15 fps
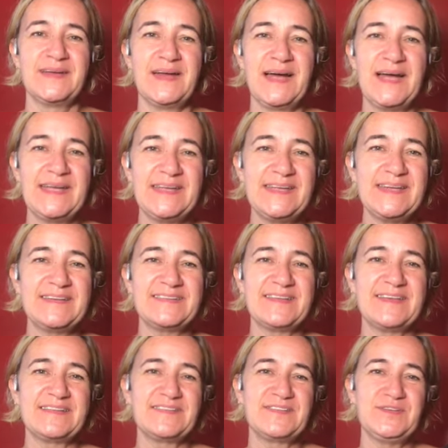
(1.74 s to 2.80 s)
Hi
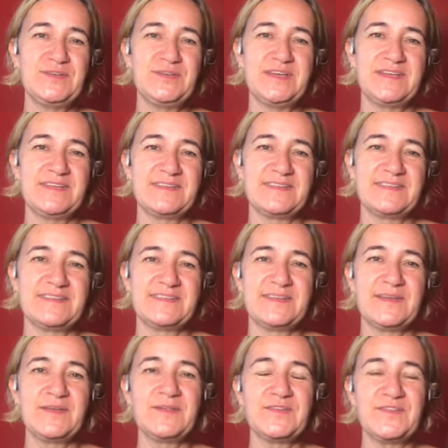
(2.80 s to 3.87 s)
ESS students,
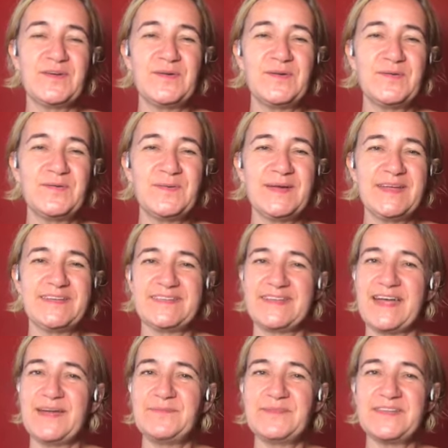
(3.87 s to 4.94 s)
so
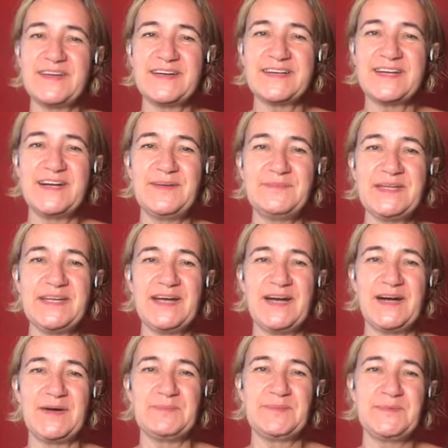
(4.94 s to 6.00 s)
exams are coming
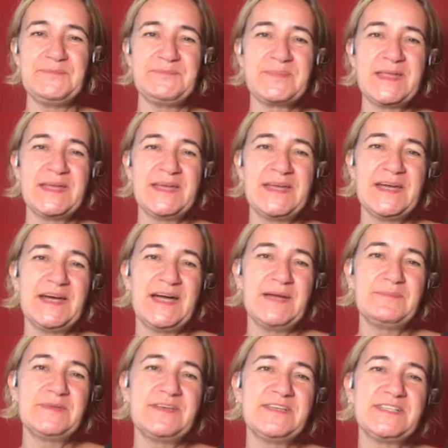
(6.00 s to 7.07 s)
up. I'm
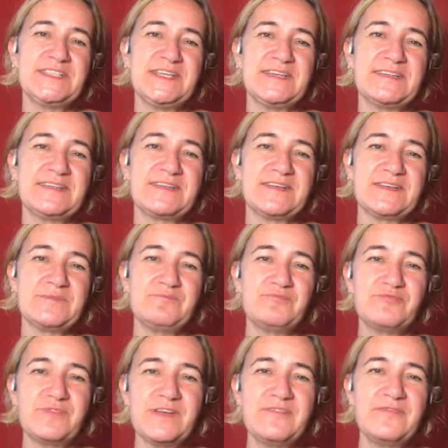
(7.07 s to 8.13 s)
going to just
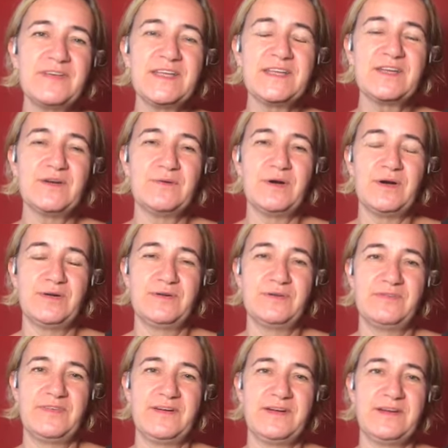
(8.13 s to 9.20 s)
briefly go
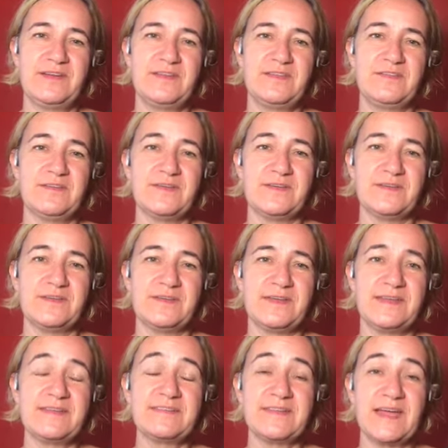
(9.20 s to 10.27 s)
over the
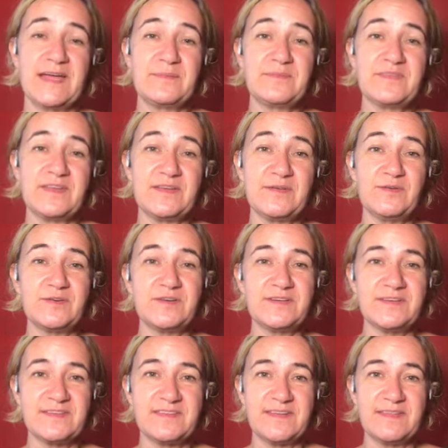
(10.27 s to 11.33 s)
exams that you're going
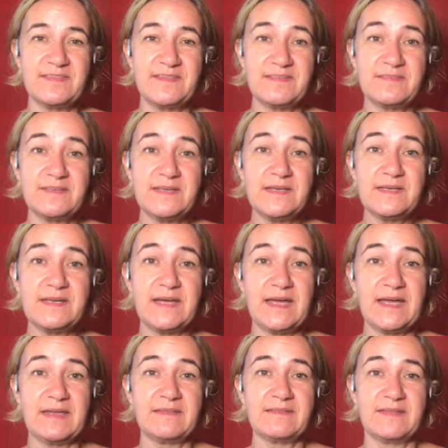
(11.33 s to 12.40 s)
to sit this year
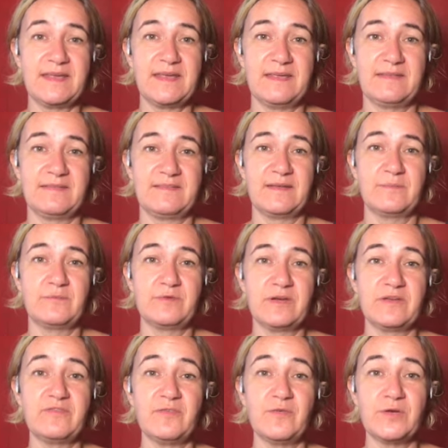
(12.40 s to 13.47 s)
as a summary
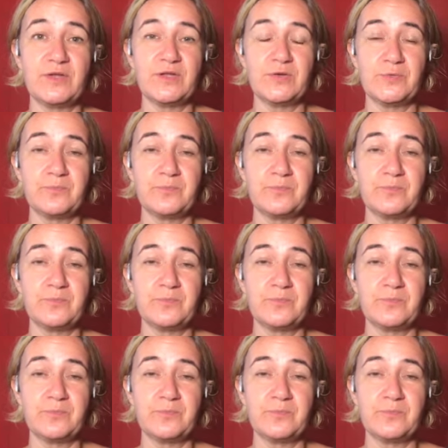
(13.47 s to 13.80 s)
for you.